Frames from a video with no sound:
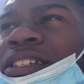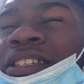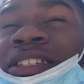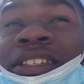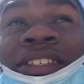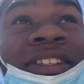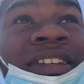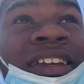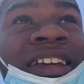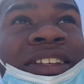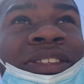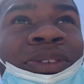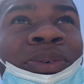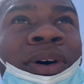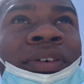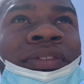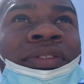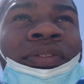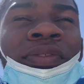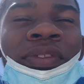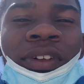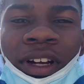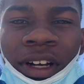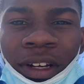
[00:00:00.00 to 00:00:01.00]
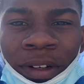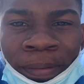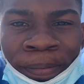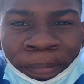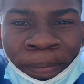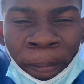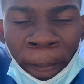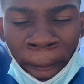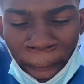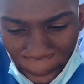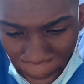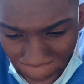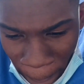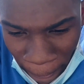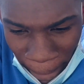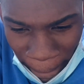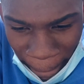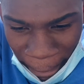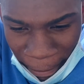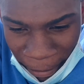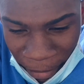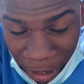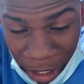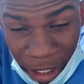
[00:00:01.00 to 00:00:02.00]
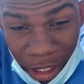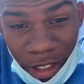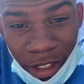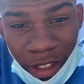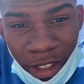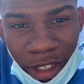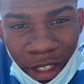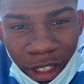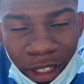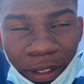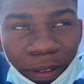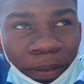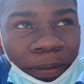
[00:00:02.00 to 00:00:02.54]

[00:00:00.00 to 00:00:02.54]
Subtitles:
is day 2 of the vlog. You see,